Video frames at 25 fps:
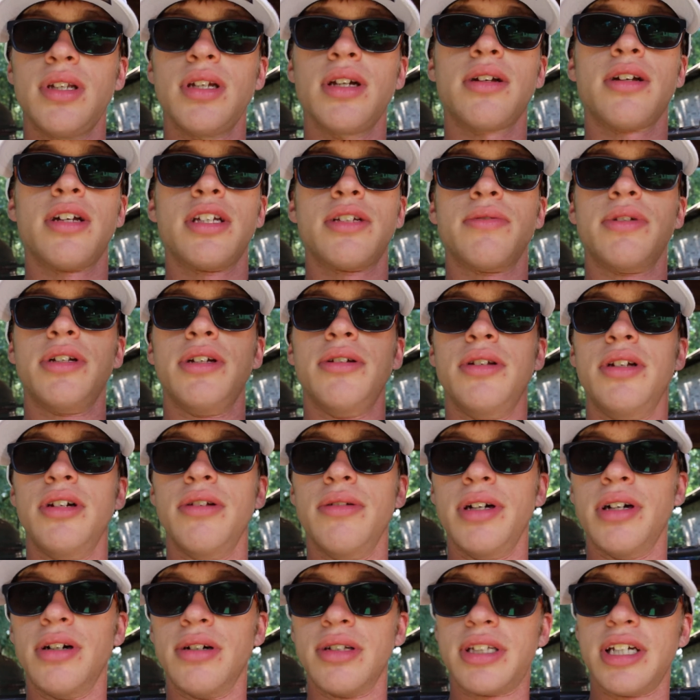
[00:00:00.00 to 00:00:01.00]
Because when you
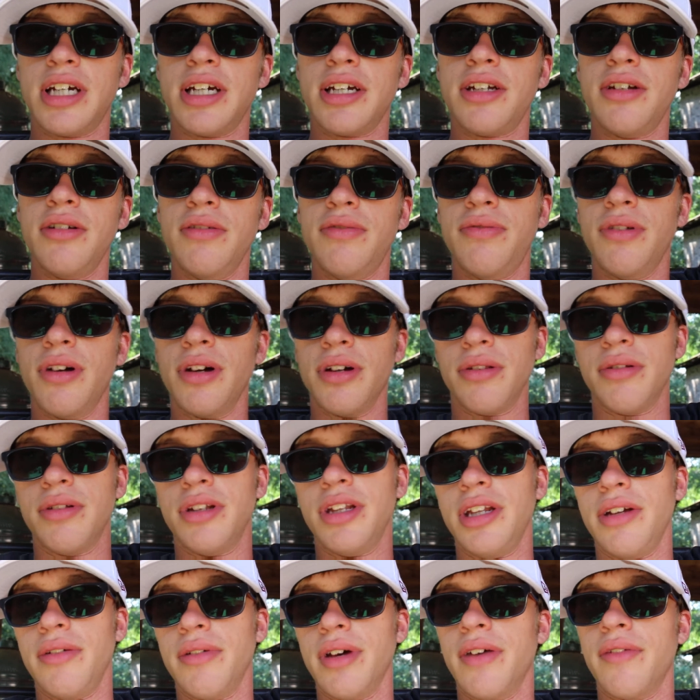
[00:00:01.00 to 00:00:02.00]
do, He'll take you further
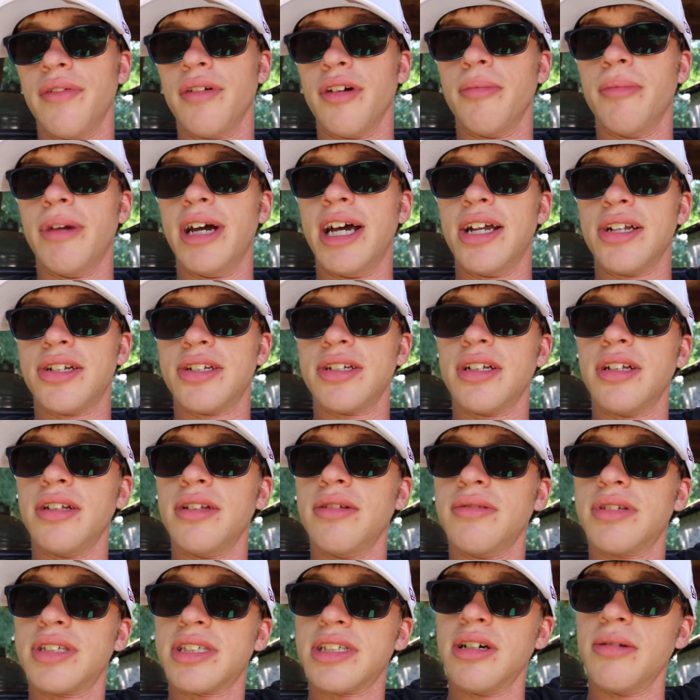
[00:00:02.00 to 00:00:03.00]
than you ever imagined and
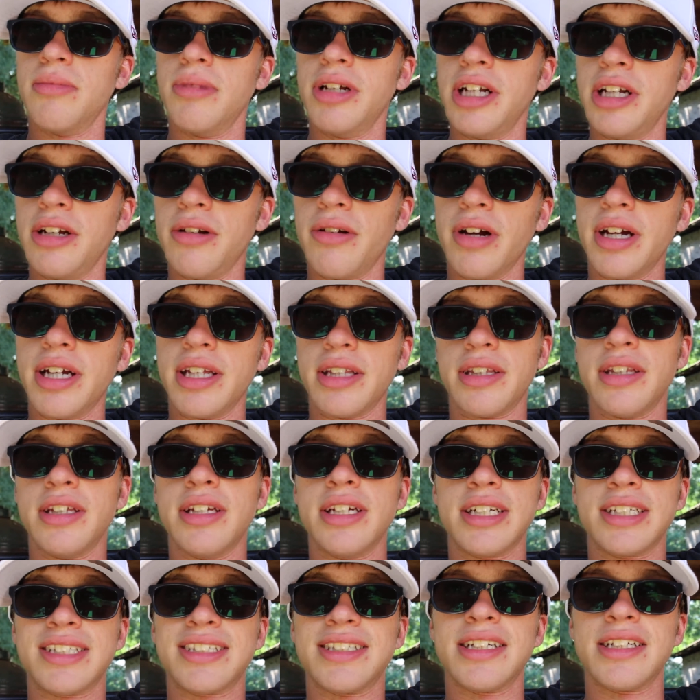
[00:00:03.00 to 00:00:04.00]
do so many great things,